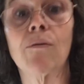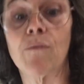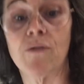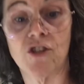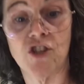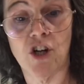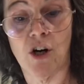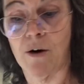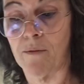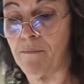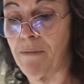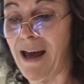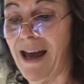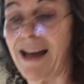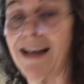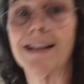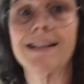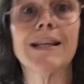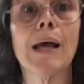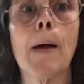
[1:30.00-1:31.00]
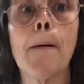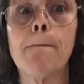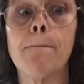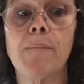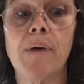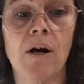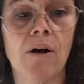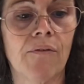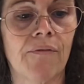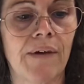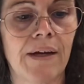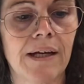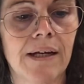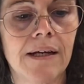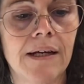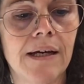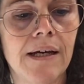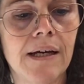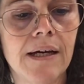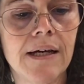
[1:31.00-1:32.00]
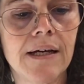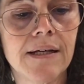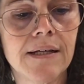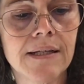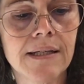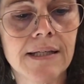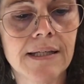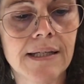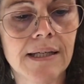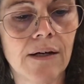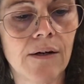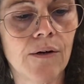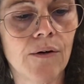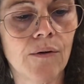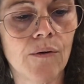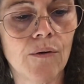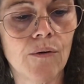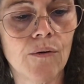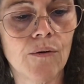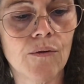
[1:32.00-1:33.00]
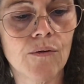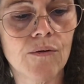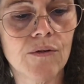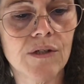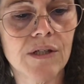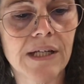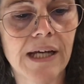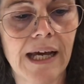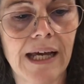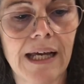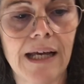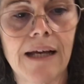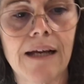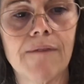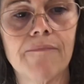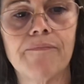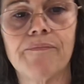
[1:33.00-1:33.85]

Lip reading: with charm packs, perfect. So take